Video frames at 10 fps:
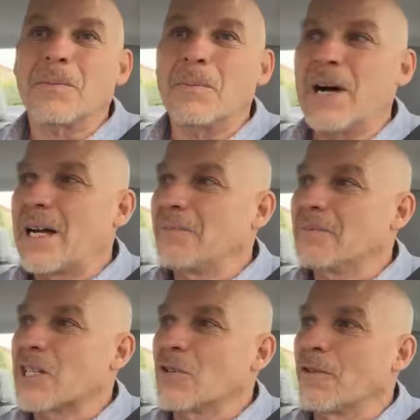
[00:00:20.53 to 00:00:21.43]
But
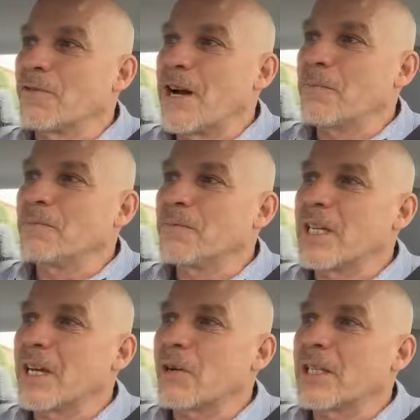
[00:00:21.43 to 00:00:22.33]
it's no fun.
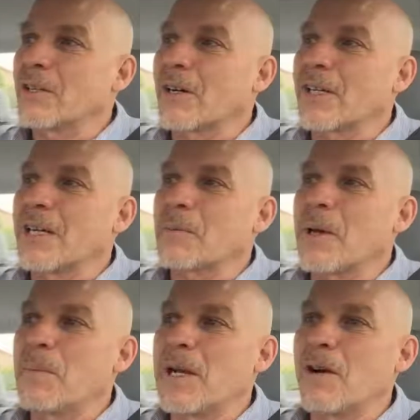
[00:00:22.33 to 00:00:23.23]
You got to go out there and clean up
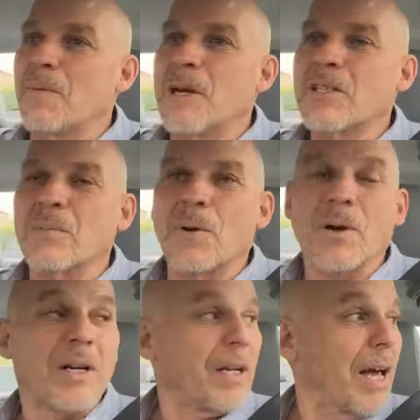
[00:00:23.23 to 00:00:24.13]
that big old mess of
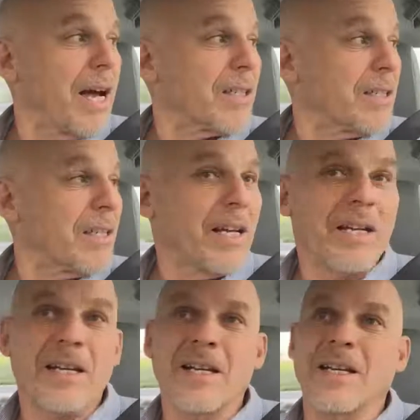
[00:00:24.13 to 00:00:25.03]
broken glass and
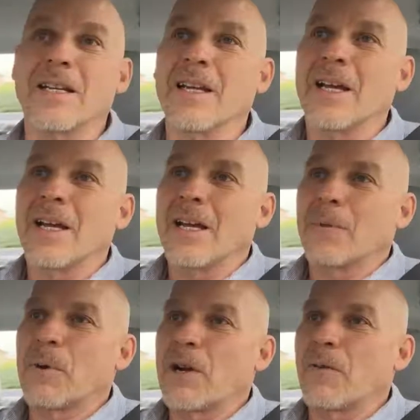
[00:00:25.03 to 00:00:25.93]
take it in. And
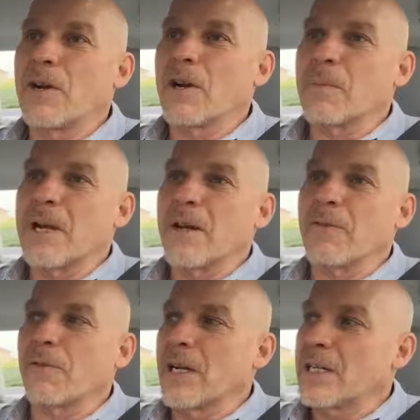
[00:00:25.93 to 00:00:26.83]
brought it over here to my
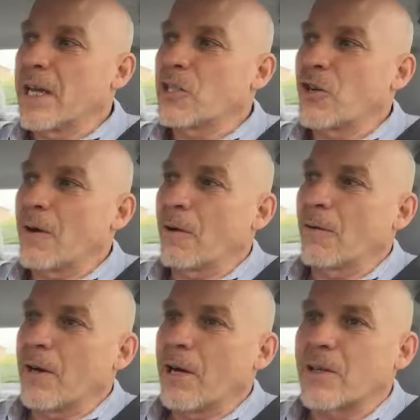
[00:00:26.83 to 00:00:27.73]
other friend, Dan Gerald,
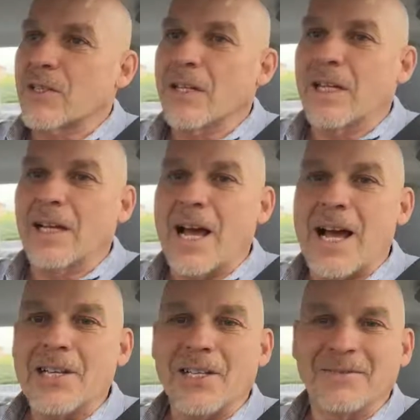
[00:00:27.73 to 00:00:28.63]
over here at City
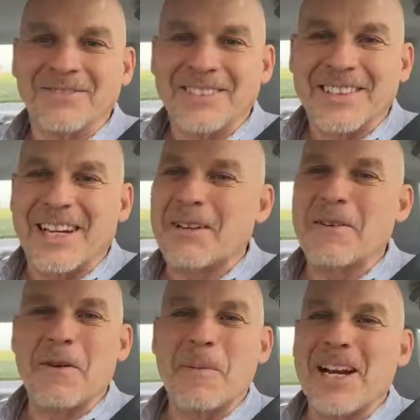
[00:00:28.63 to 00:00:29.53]
Glass. I'm
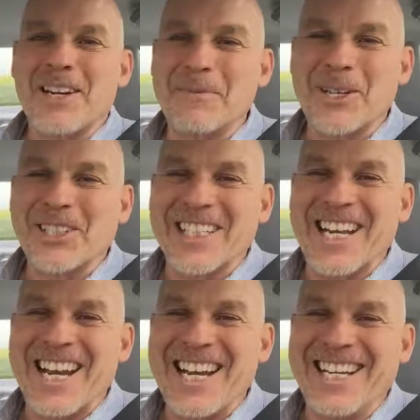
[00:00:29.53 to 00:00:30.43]
getting everybody a commercial
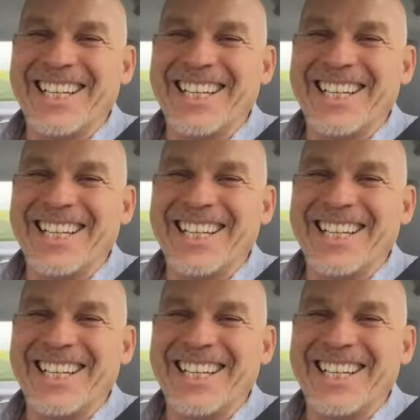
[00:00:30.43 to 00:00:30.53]
today.